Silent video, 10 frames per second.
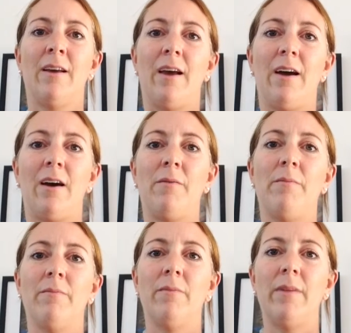
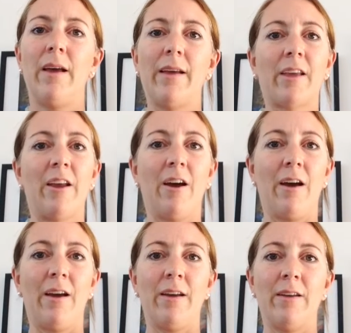Can
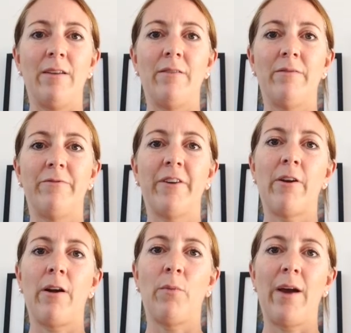I
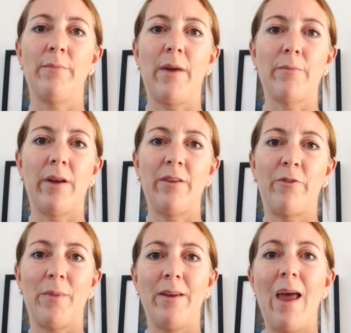figure out a way to make money
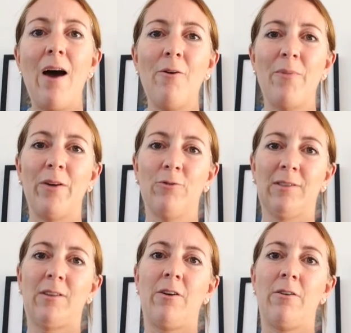from it now, but
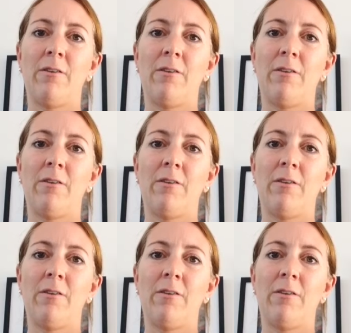also